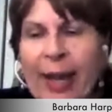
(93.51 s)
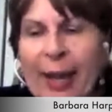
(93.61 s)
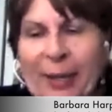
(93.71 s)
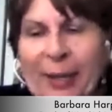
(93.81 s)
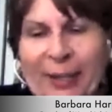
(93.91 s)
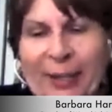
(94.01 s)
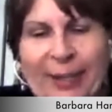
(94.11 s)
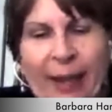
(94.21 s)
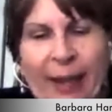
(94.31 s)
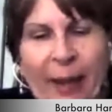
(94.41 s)
and
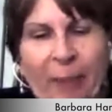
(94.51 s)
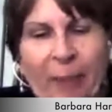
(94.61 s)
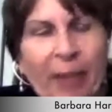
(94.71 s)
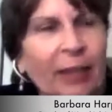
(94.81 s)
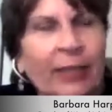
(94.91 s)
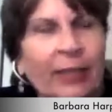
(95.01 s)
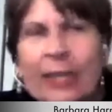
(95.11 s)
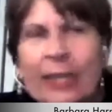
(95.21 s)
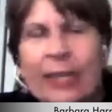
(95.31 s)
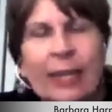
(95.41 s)
they'll
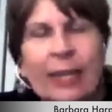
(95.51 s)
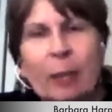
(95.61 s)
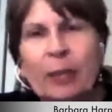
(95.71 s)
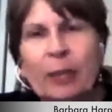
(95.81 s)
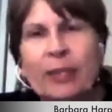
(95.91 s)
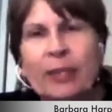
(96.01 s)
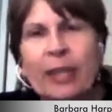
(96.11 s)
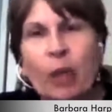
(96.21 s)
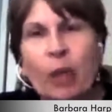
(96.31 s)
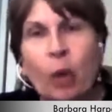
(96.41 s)
see the tub and they'll
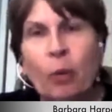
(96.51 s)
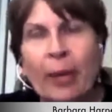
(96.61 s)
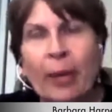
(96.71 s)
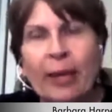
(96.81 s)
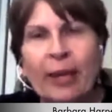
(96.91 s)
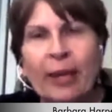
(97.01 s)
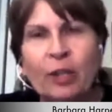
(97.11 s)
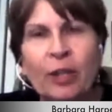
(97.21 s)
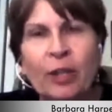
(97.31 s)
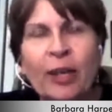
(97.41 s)
say, "Oh my
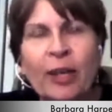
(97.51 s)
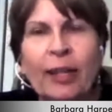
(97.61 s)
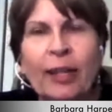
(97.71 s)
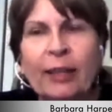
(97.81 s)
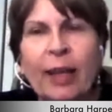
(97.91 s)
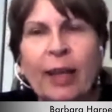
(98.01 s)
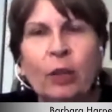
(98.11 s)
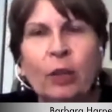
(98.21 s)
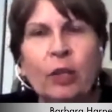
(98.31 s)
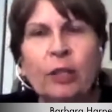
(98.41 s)
gosh, that
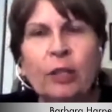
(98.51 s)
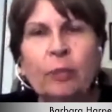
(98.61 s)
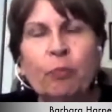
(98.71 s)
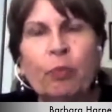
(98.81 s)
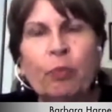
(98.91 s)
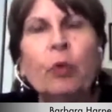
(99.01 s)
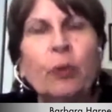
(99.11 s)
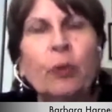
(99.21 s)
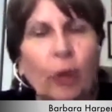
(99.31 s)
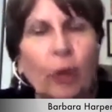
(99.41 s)
looks
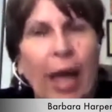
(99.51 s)
beautiful.